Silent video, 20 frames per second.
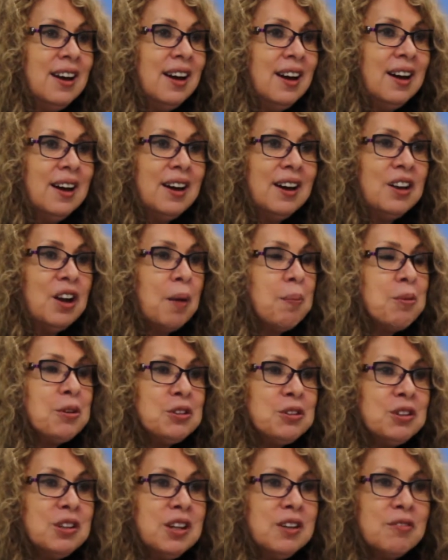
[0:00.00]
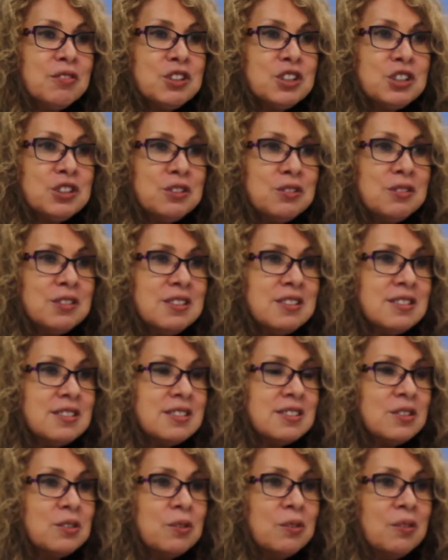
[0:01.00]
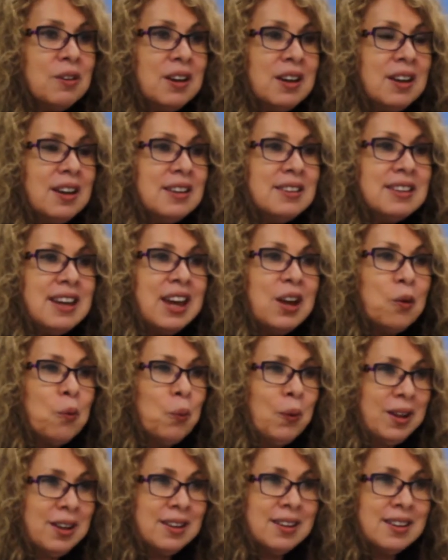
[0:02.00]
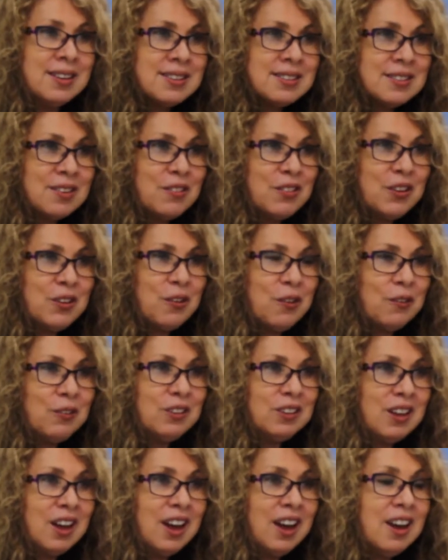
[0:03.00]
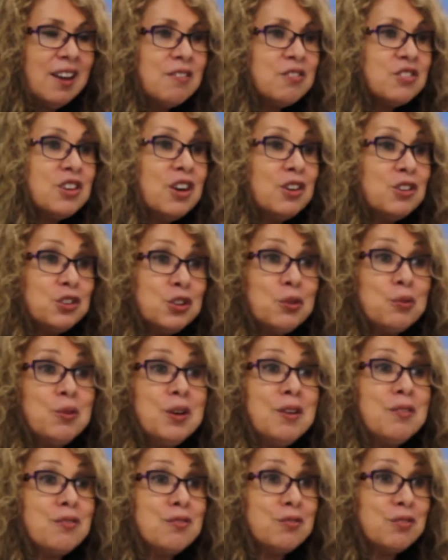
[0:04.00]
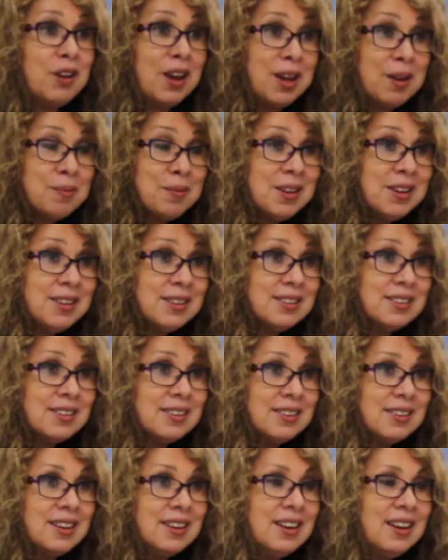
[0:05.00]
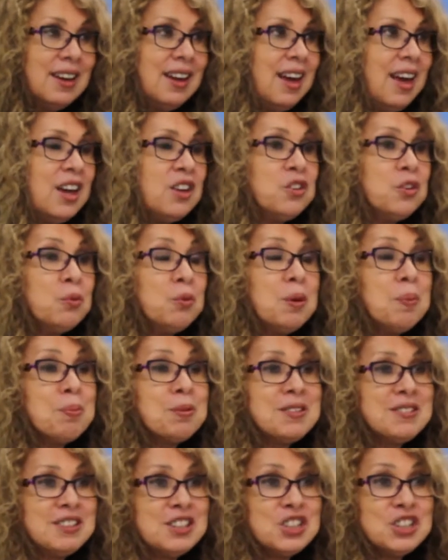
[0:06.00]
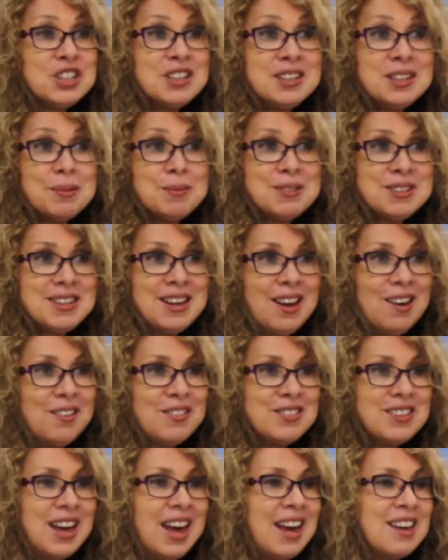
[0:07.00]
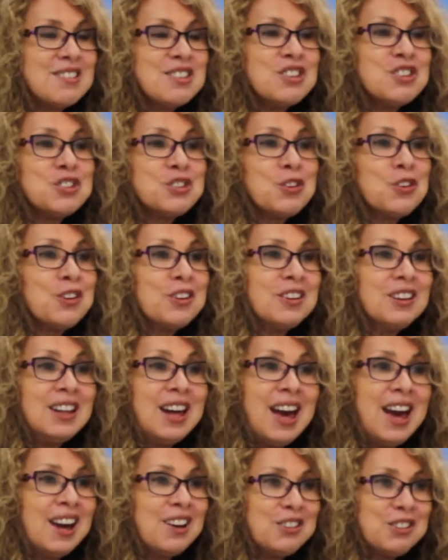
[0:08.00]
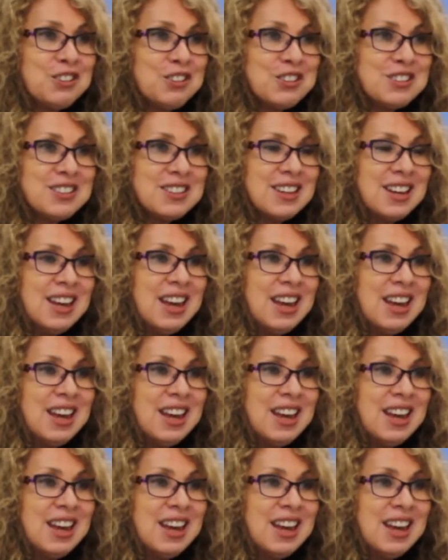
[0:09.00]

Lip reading: an opportunity for students to take witness of their own lives, to reframe it, and to reposition themselves as historical actors,